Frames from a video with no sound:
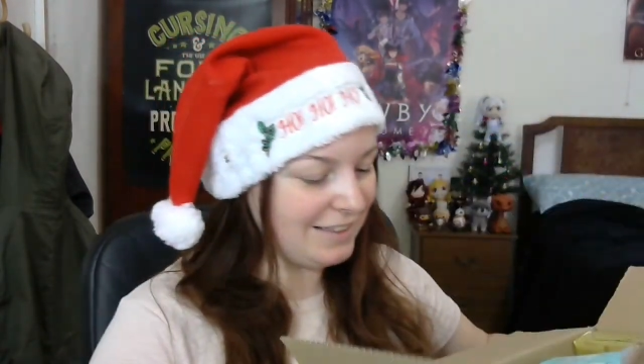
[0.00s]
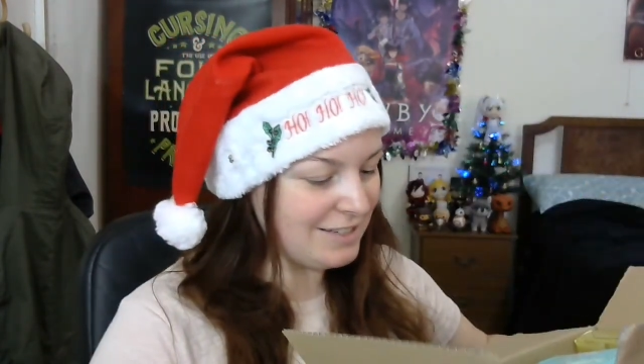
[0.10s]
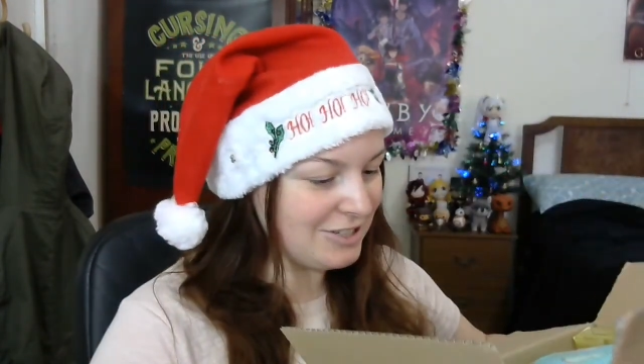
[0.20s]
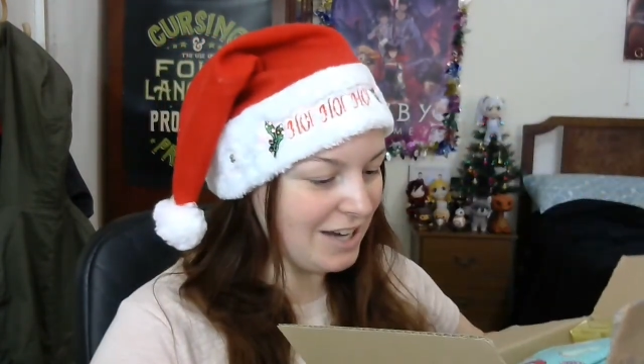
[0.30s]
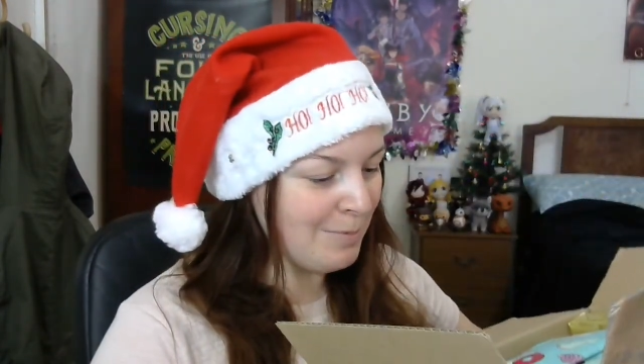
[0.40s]
in
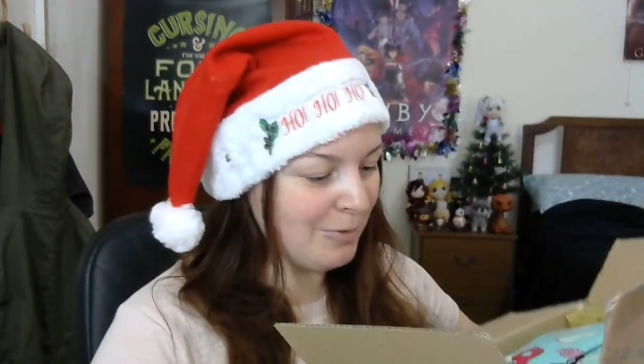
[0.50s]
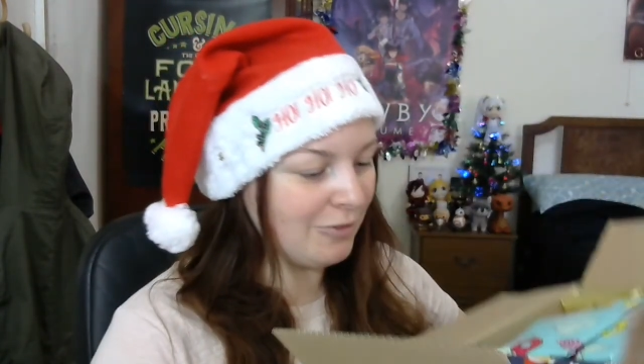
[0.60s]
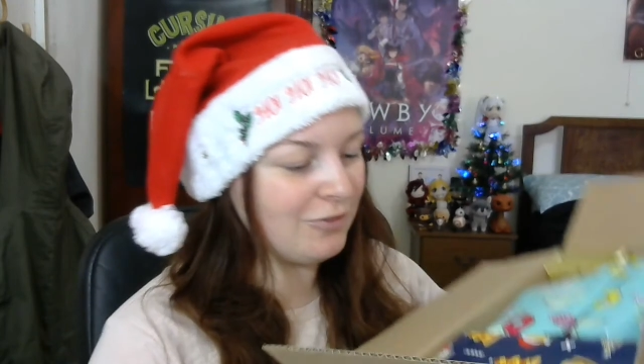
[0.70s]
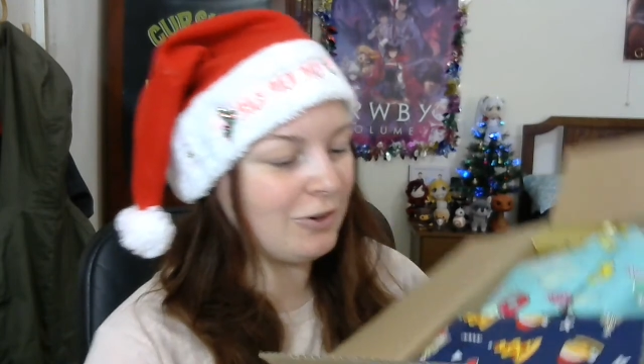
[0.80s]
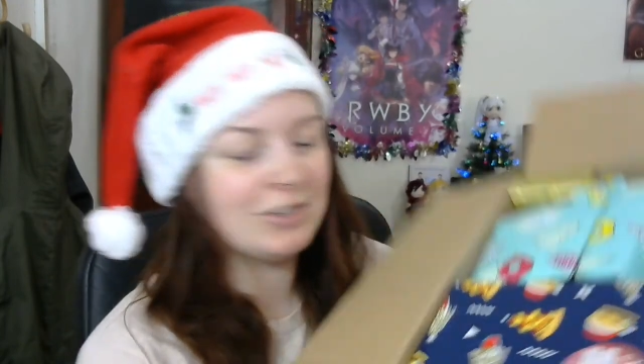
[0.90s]
the shape
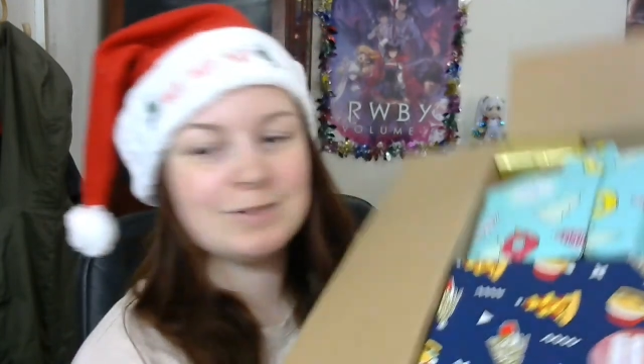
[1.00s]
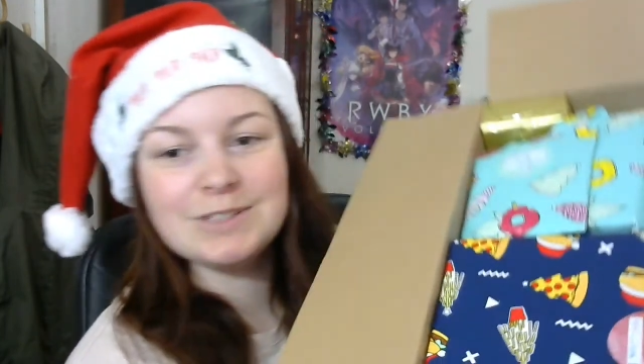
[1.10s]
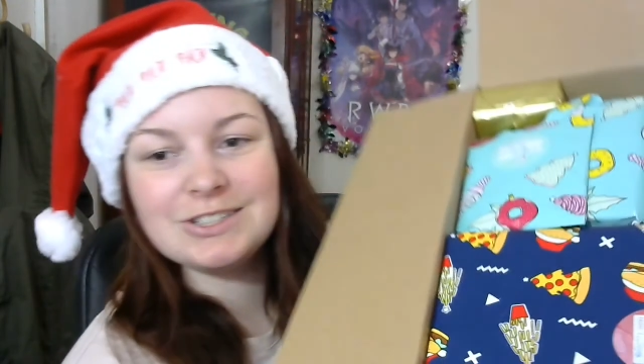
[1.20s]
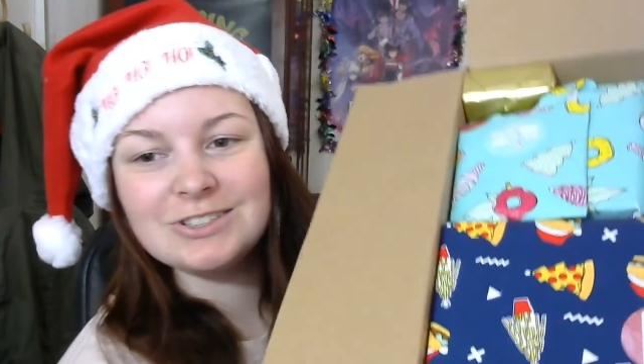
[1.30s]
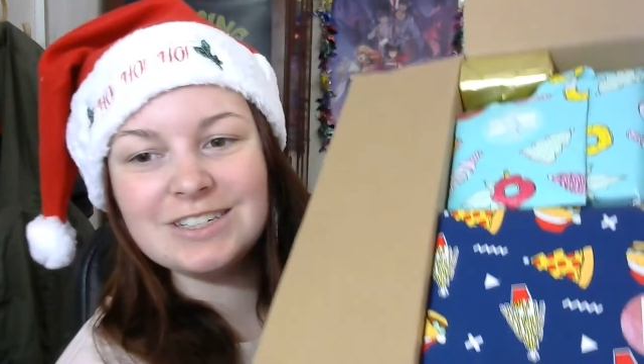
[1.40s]
of
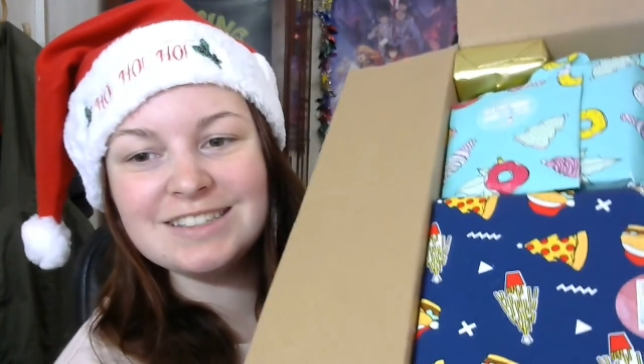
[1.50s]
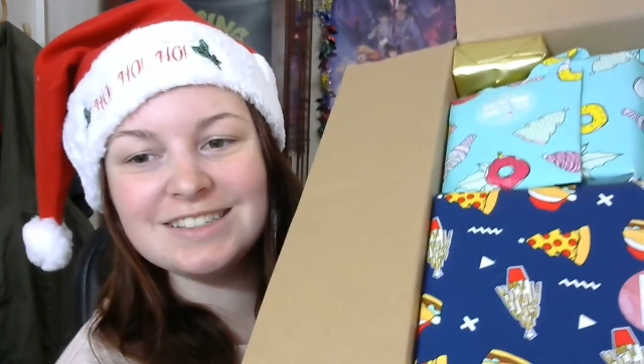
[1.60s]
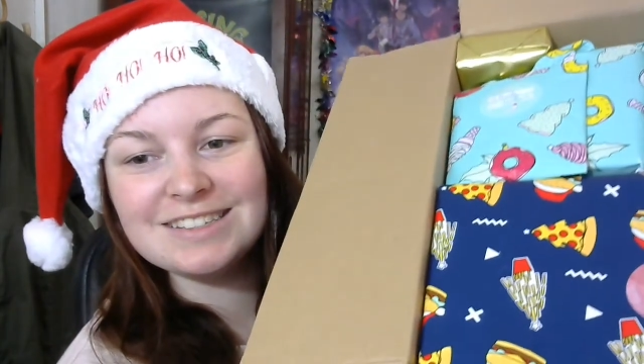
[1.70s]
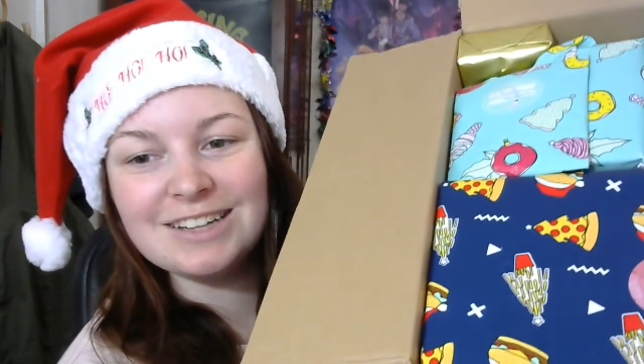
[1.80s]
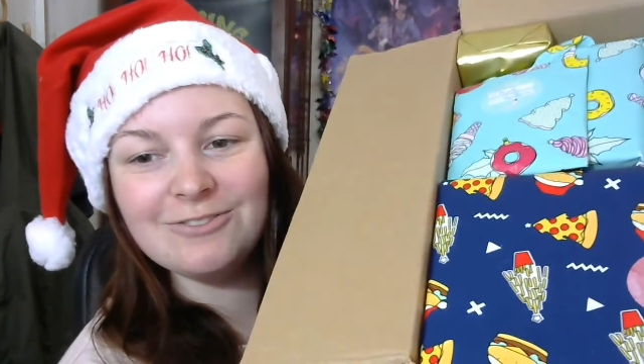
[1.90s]
Christmas trees
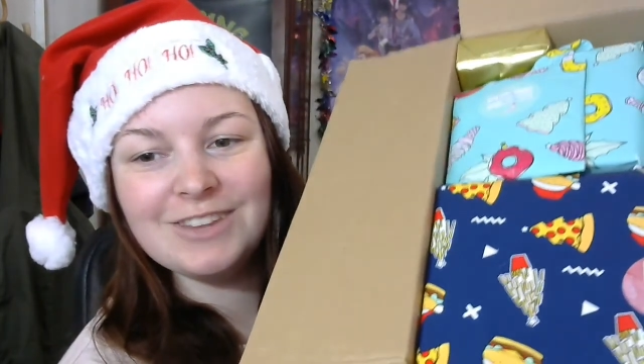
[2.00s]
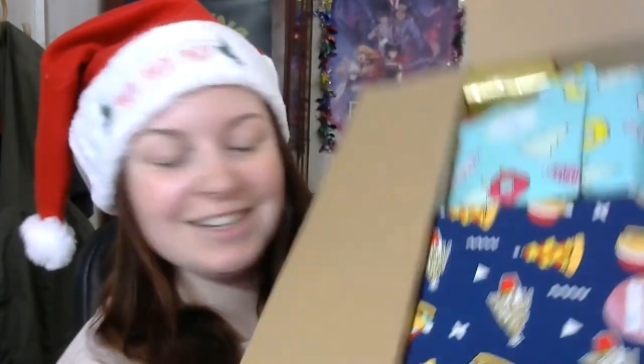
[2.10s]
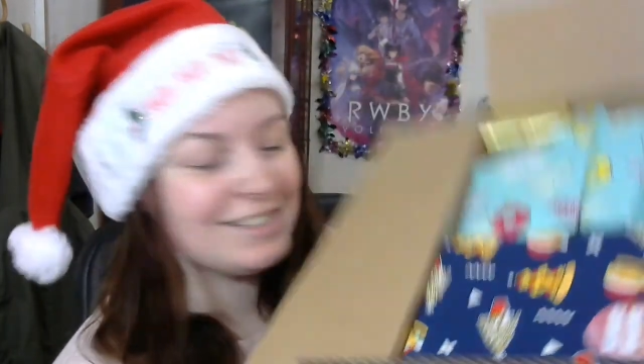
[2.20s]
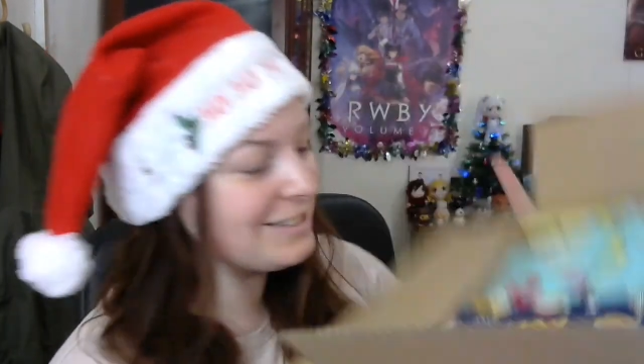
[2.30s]
and stuff. That is